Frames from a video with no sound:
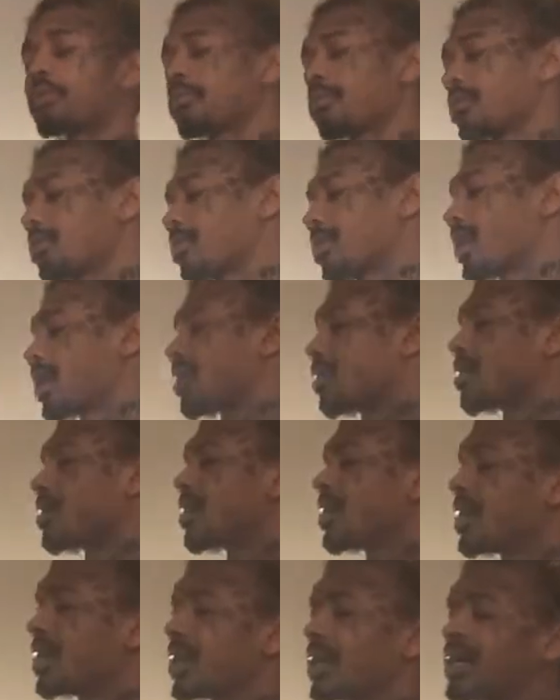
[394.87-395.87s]
pill program
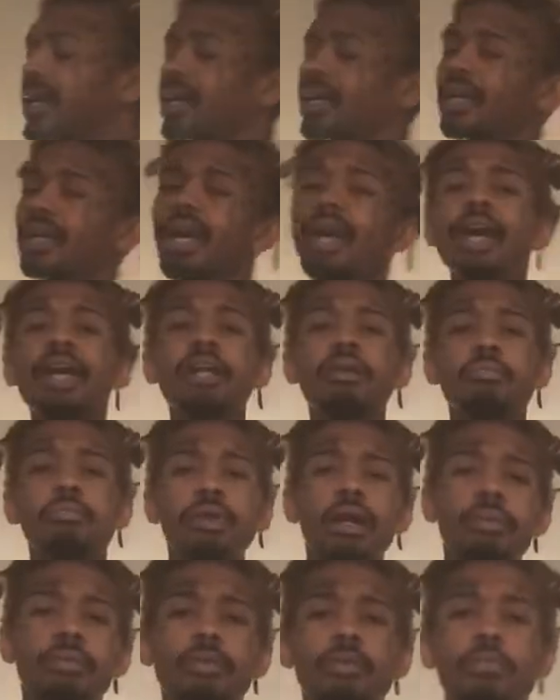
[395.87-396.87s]
and they in a
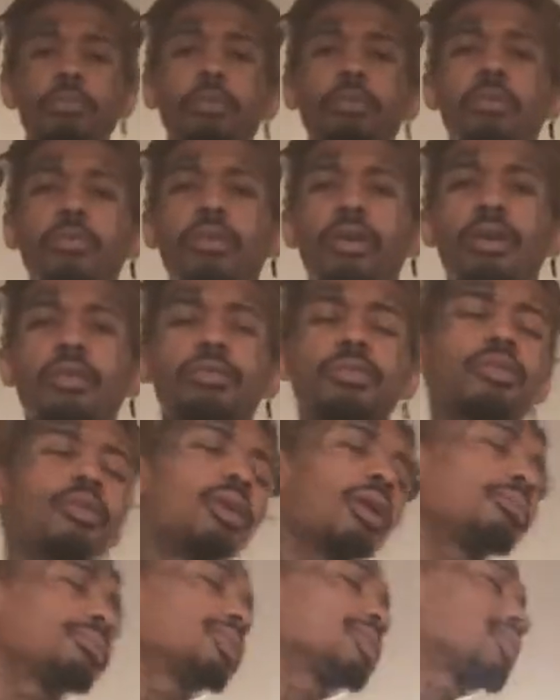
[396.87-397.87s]
black pill program.
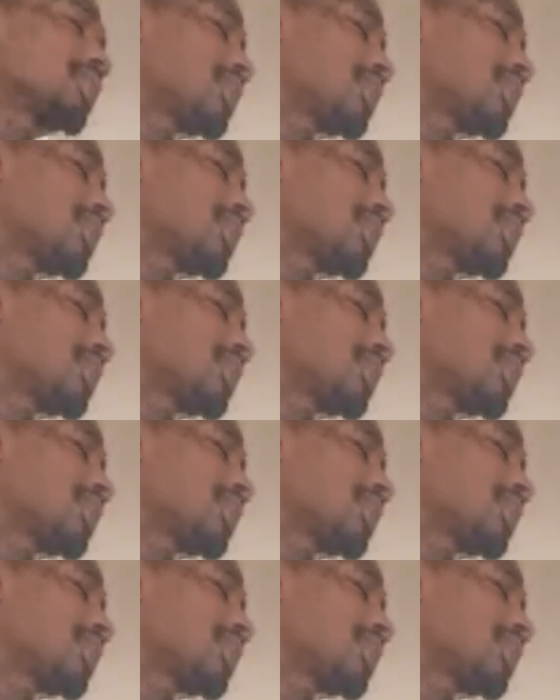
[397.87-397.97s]
So I was